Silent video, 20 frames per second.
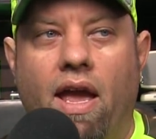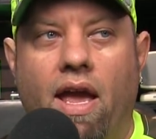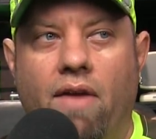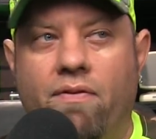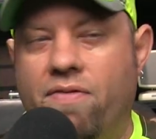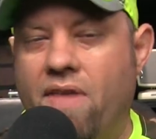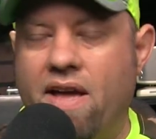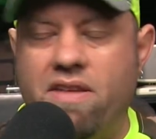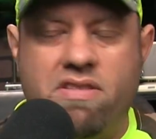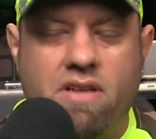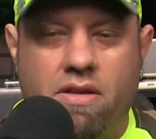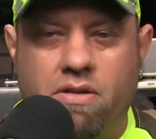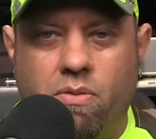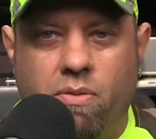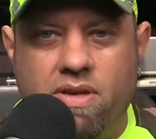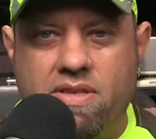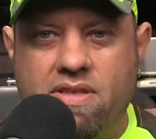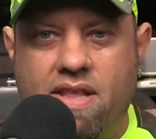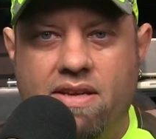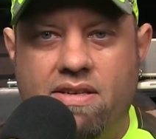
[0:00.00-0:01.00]
If that's not the
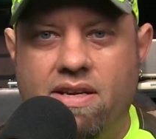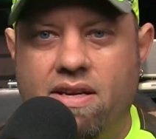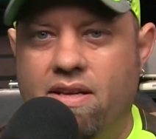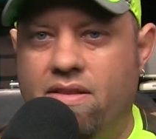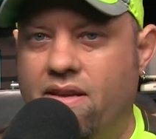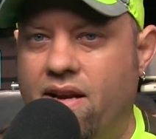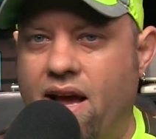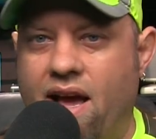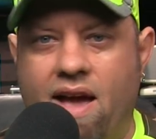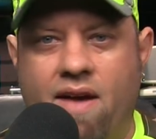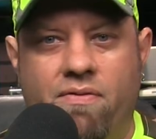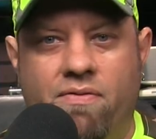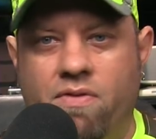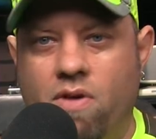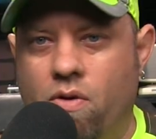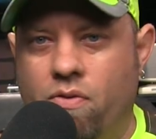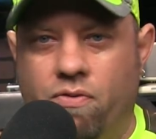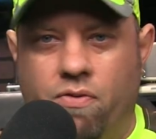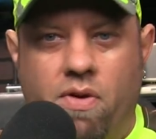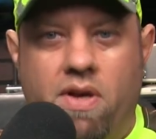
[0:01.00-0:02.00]
reason they did it, then I have
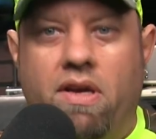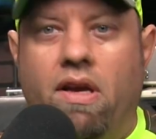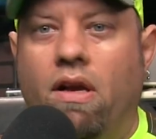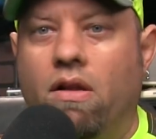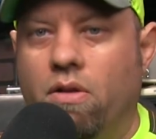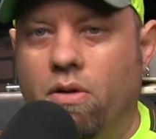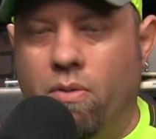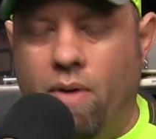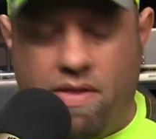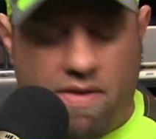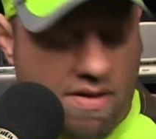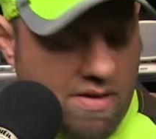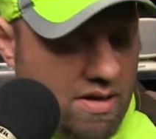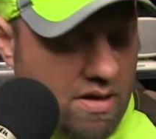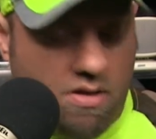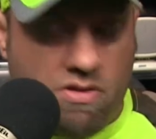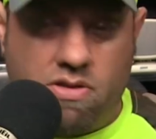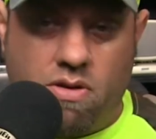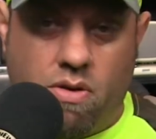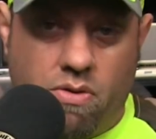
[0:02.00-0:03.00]
no freaking clue why they did
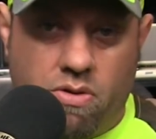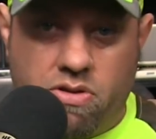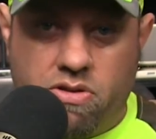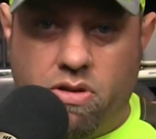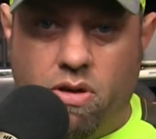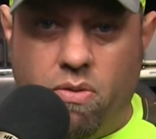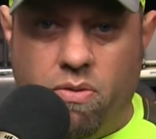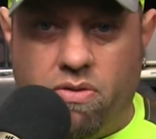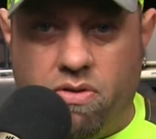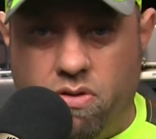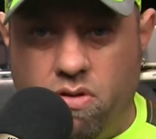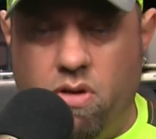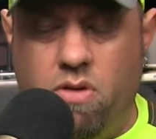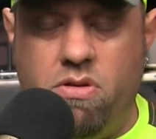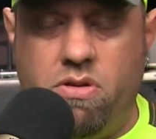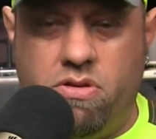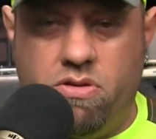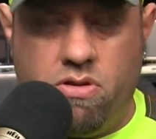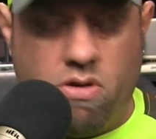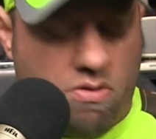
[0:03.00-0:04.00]
it. So there's two
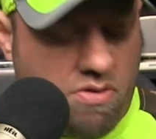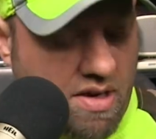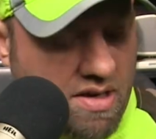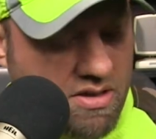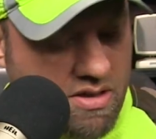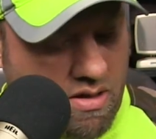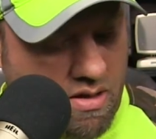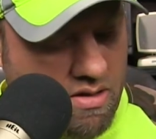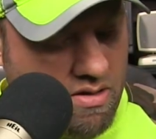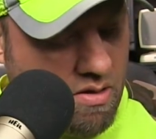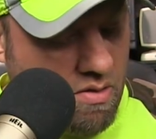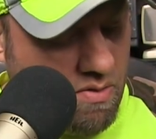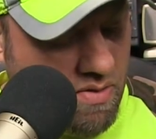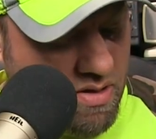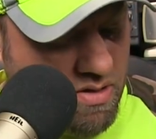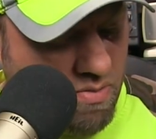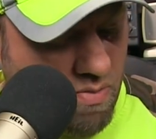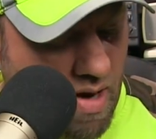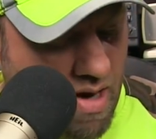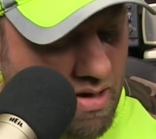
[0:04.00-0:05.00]
there's two things you can do.
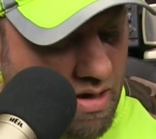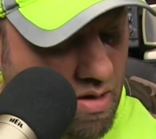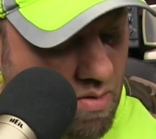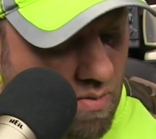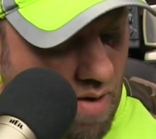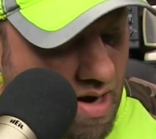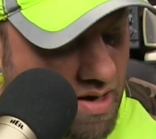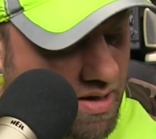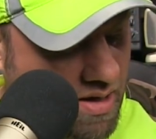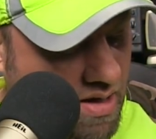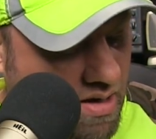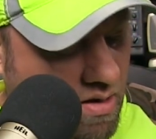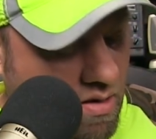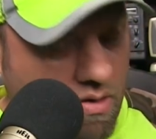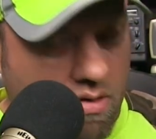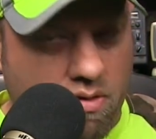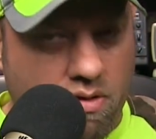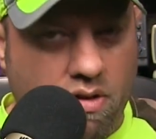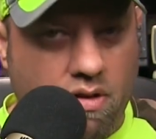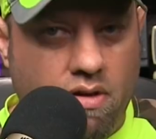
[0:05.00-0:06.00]
This radio right
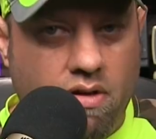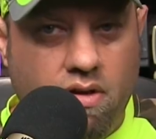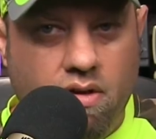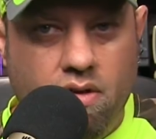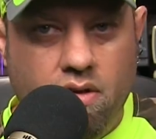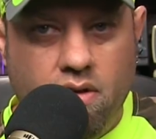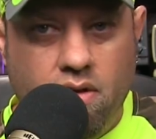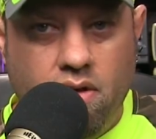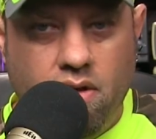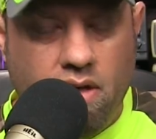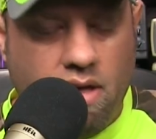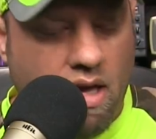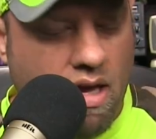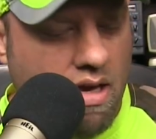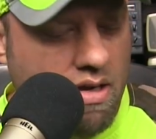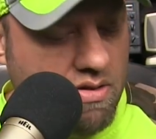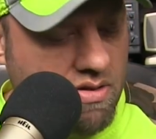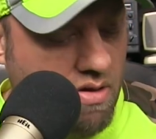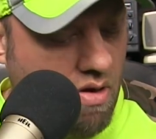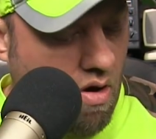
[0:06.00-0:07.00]
here
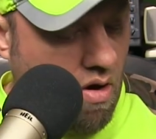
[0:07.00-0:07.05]
is